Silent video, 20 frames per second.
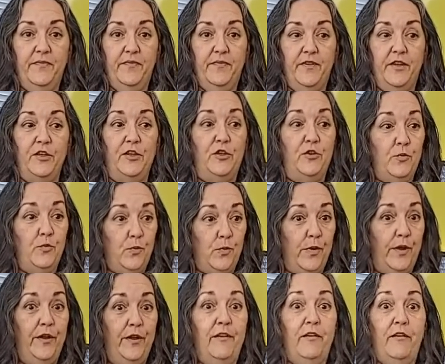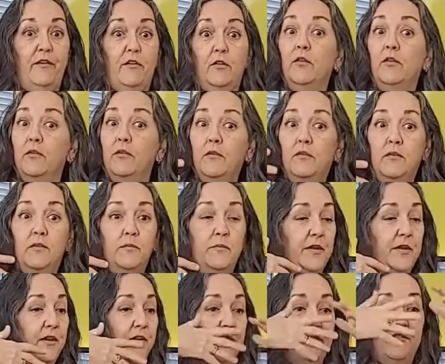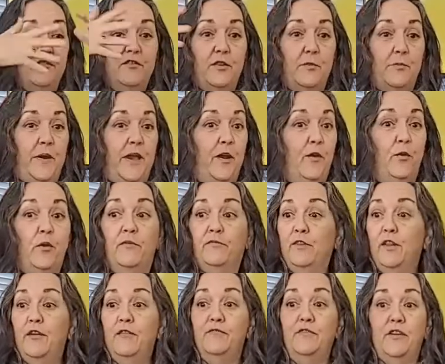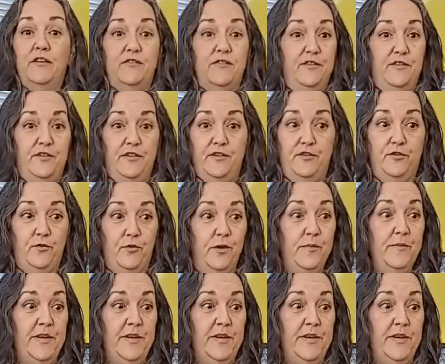you will, because the power of love doesn't discriminate,